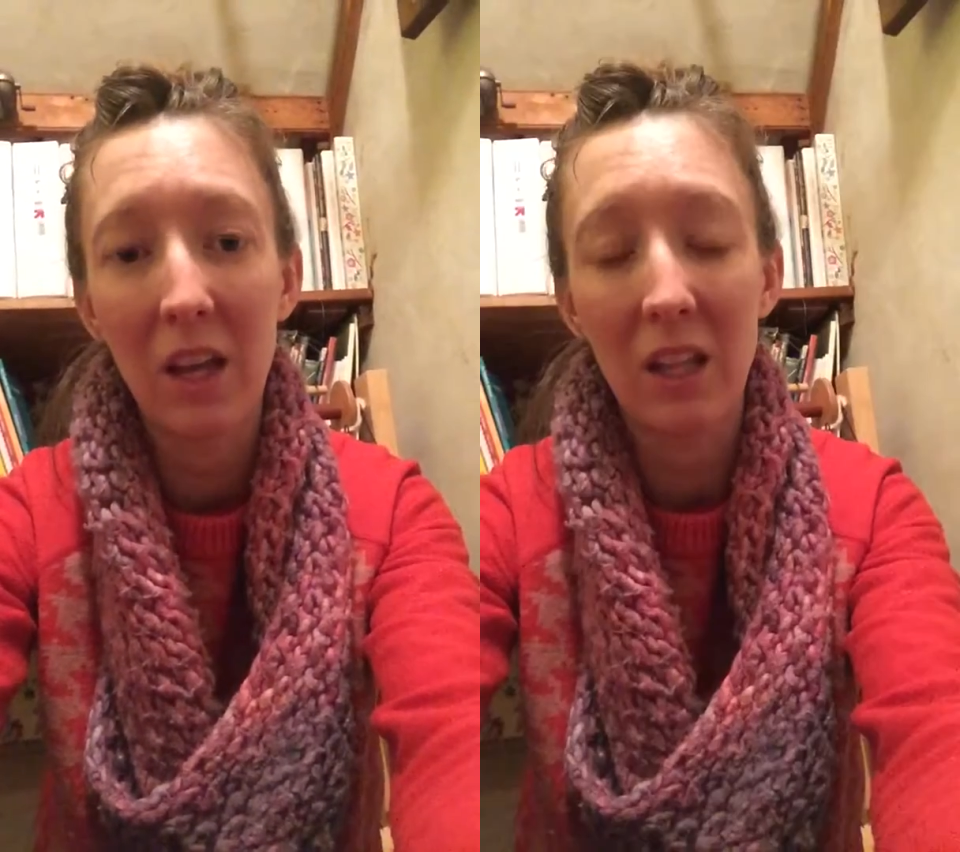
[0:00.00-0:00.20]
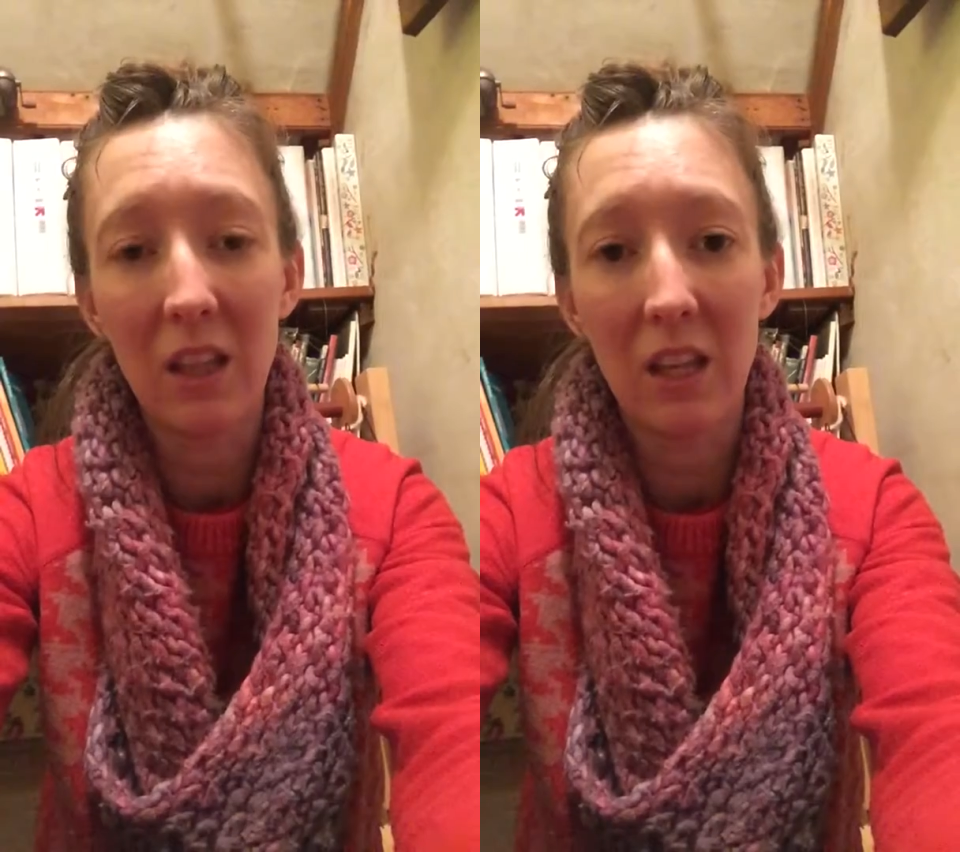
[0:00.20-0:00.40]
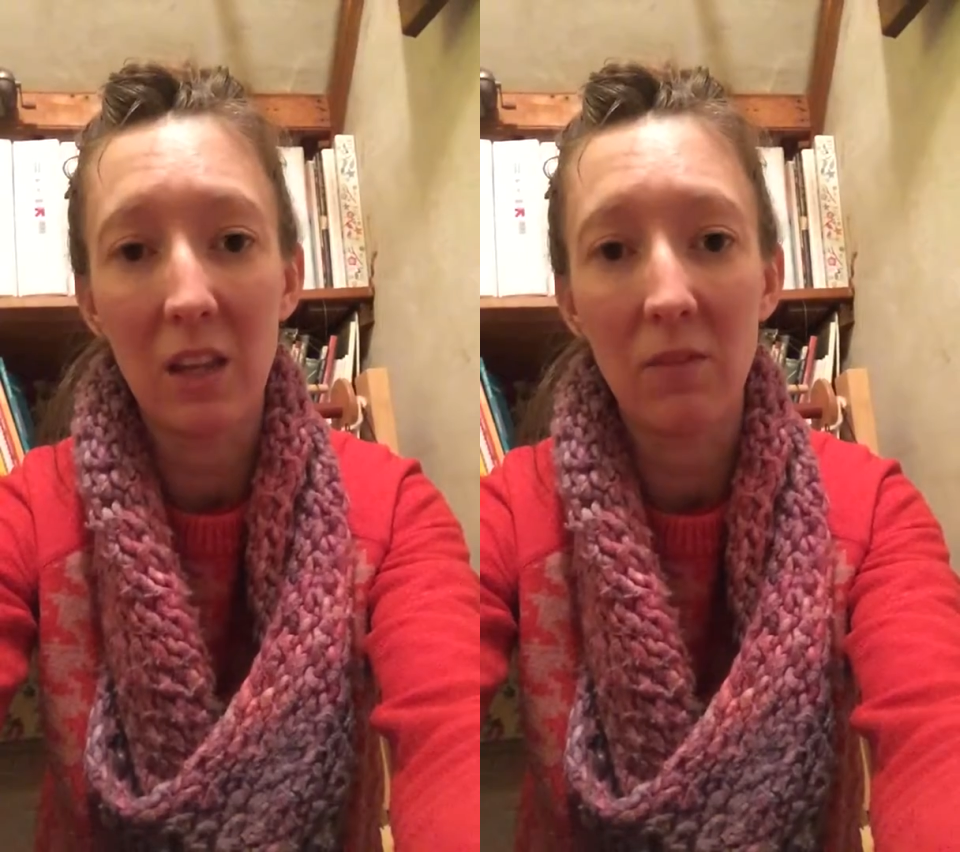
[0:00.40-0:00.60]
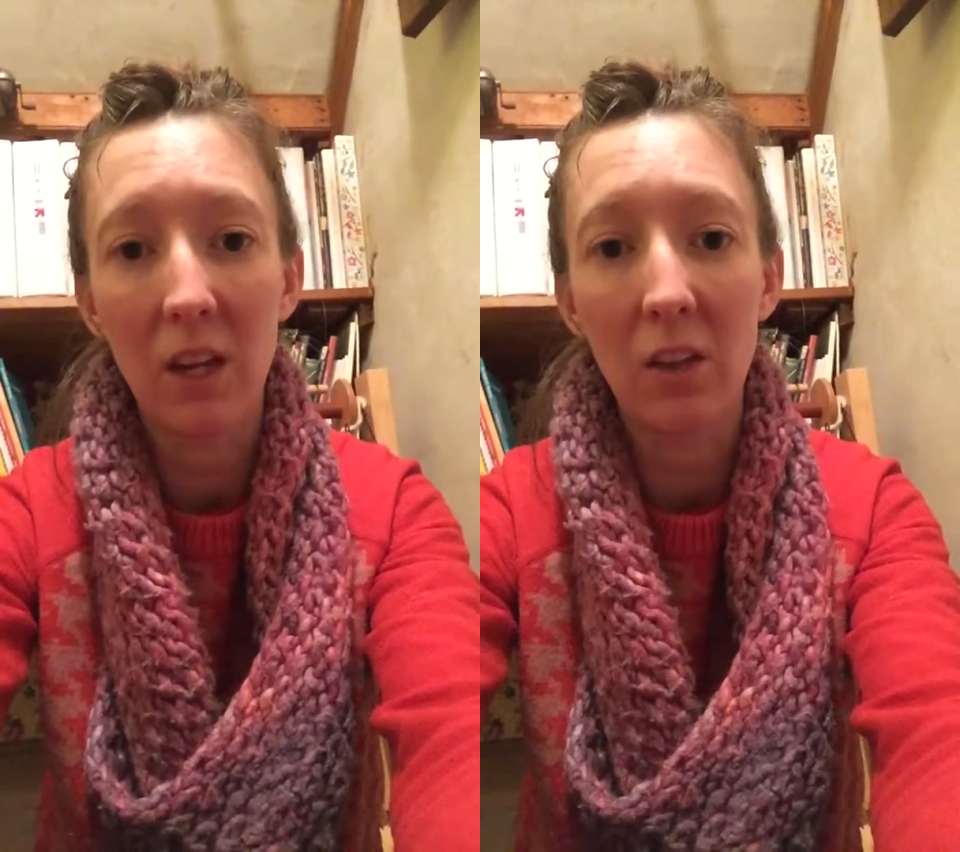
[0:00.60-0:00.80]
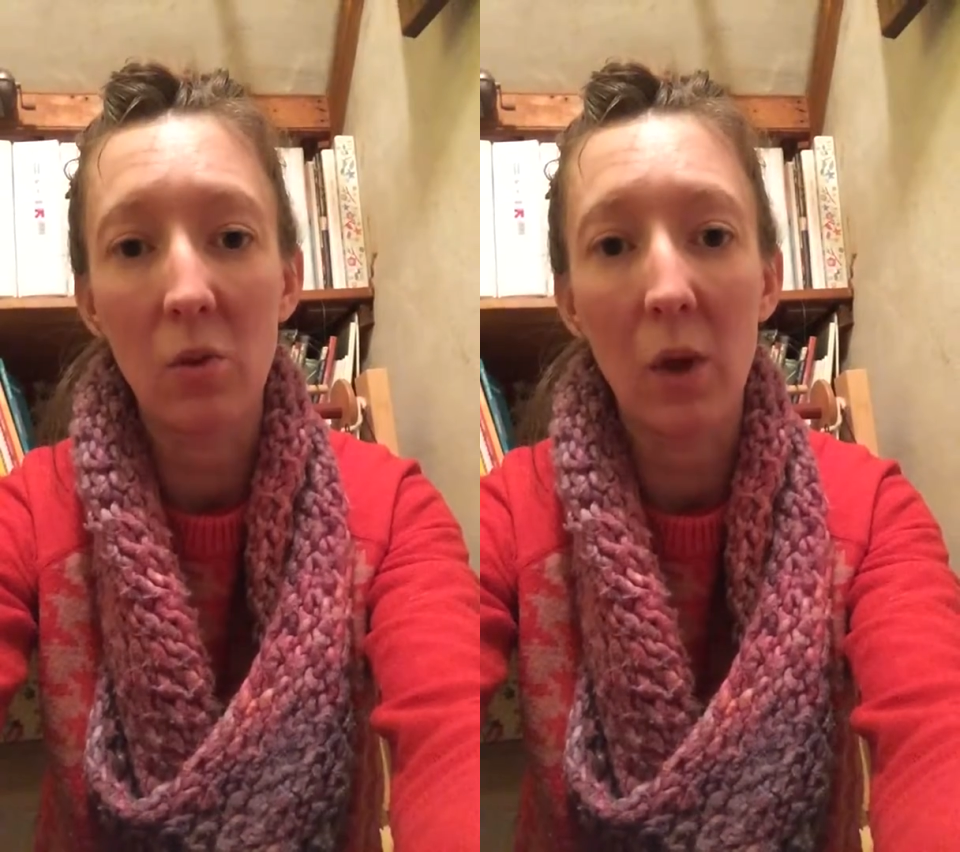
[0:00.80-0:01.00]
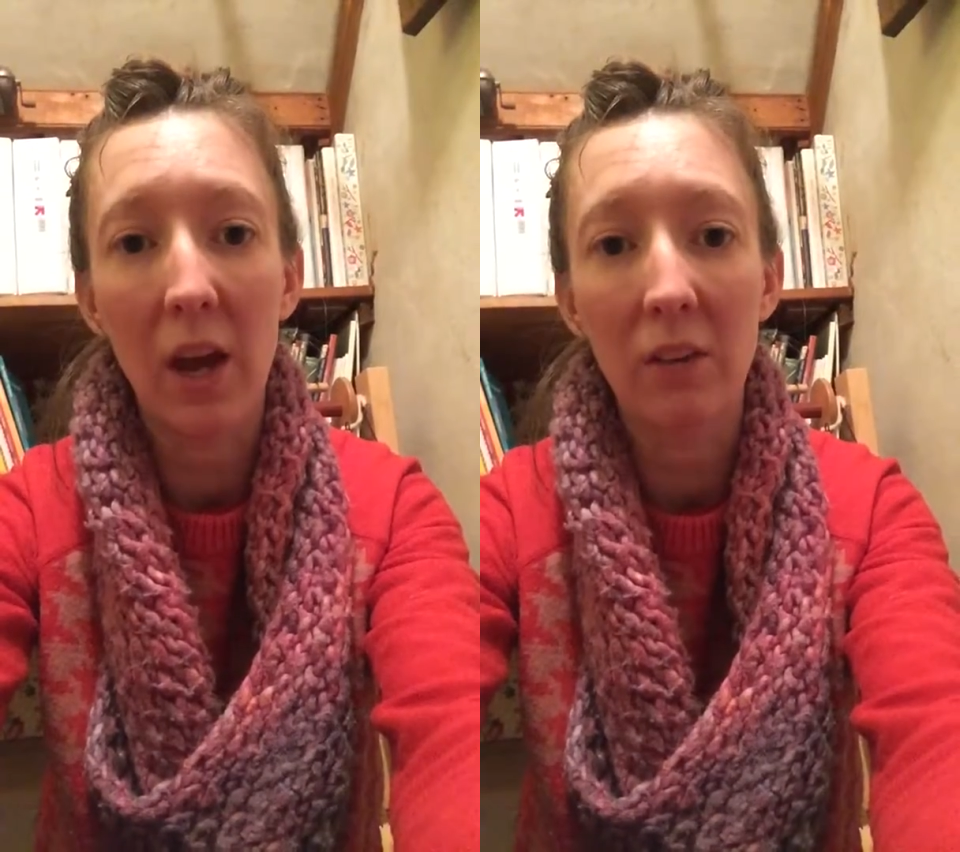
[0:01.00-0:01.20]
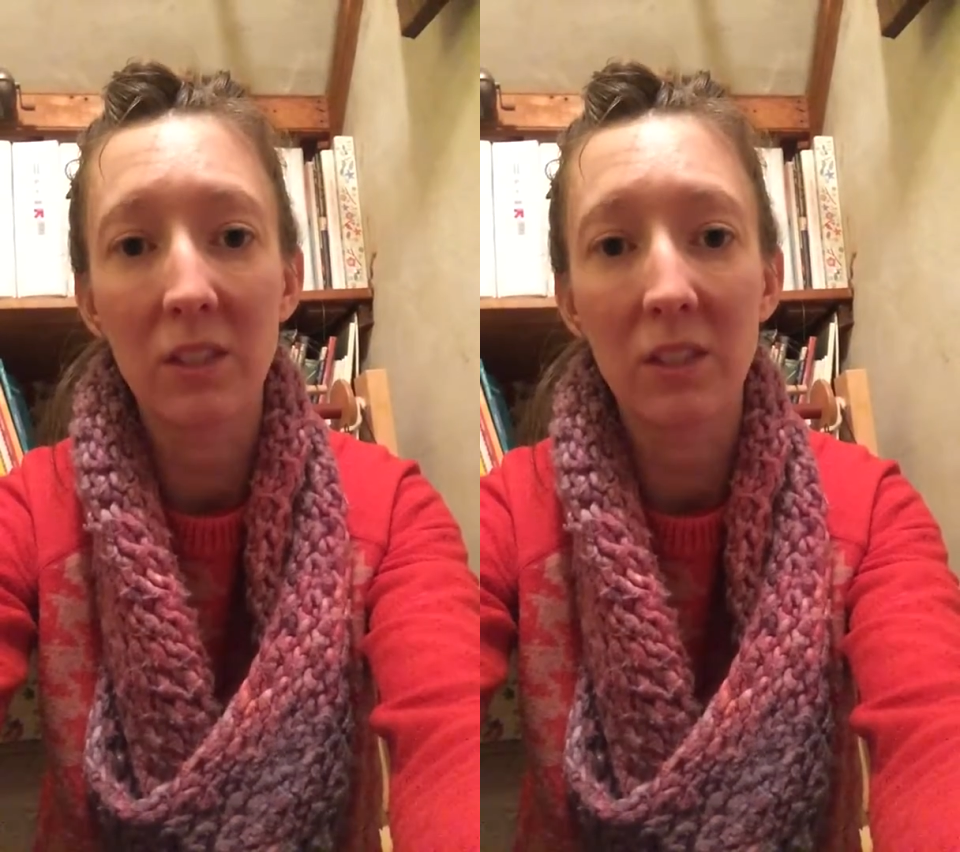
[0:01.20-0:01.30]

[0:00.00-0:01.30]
in the evening, you have